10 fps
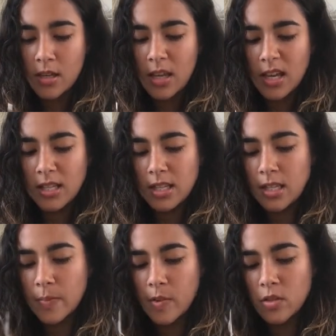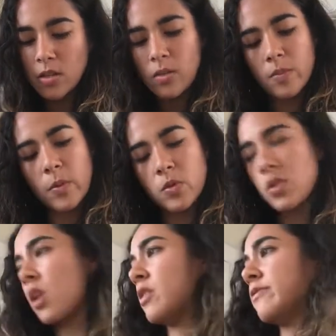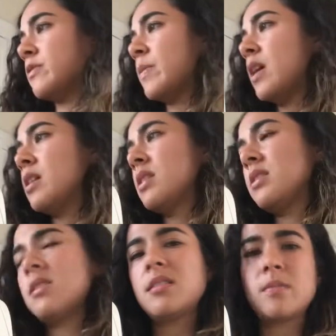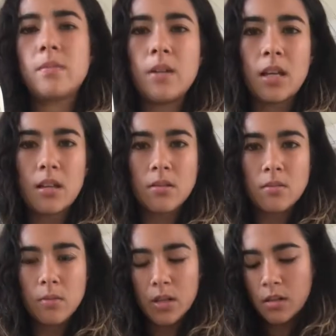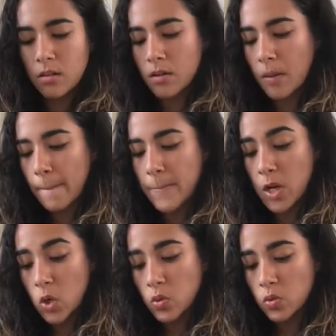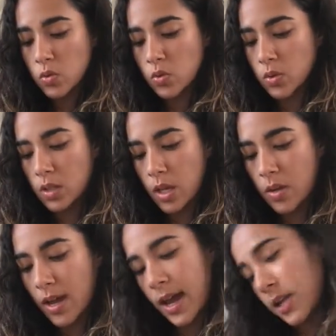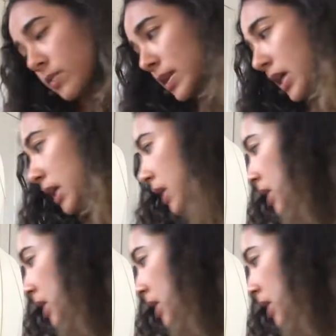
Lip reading: The excess, especially on the most curved part, because that's when we get those weird buckles that I don't like.